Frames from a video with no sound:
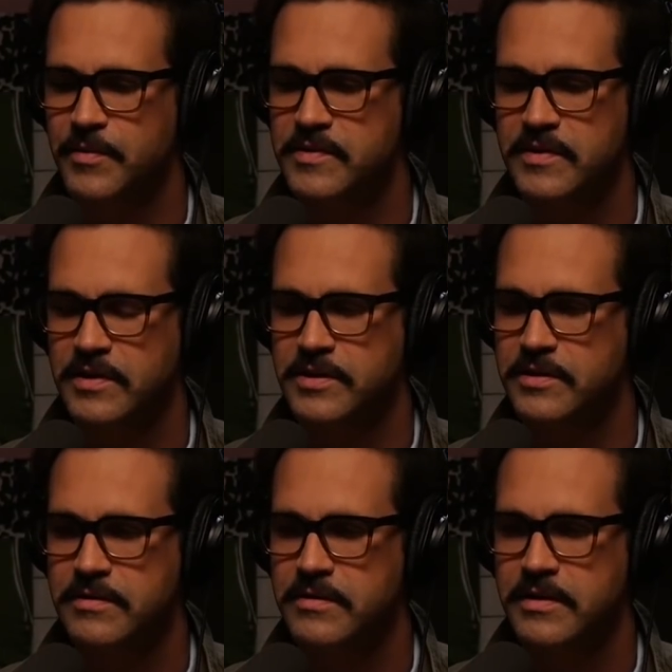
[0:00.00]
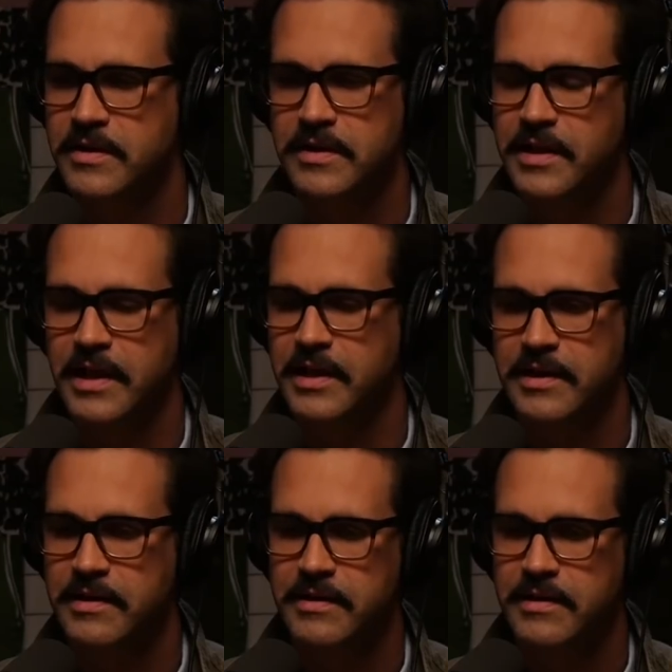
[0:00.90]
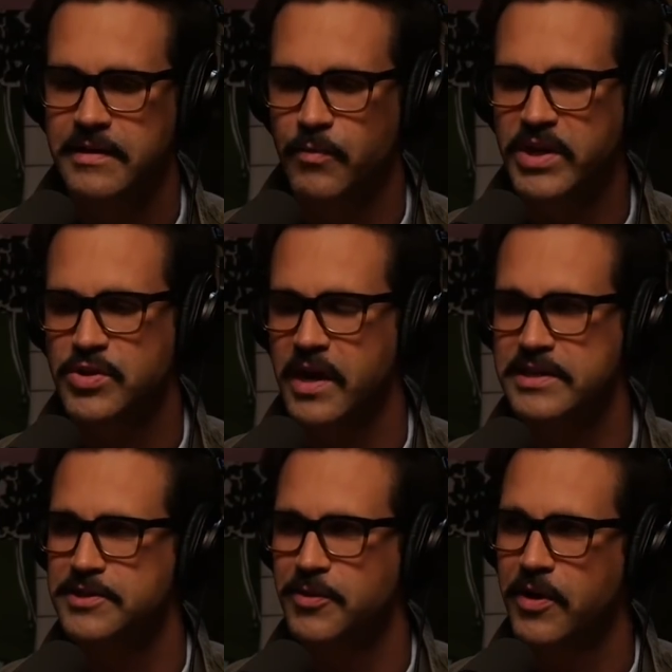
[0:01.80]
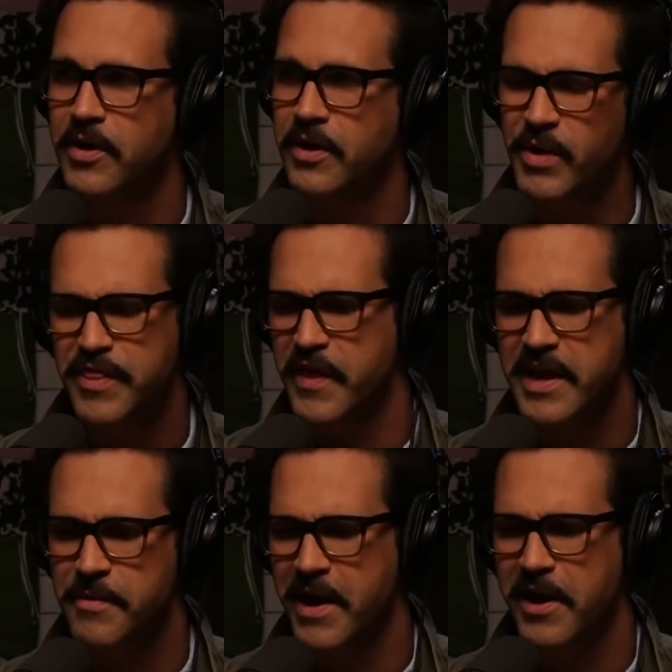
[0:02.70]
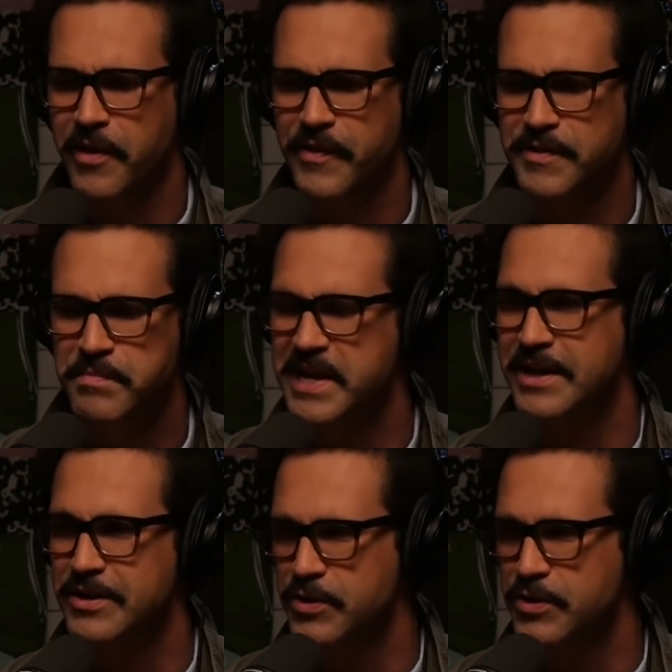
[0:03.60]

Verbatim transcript: he was such a, like, we try so hard. We think about all this being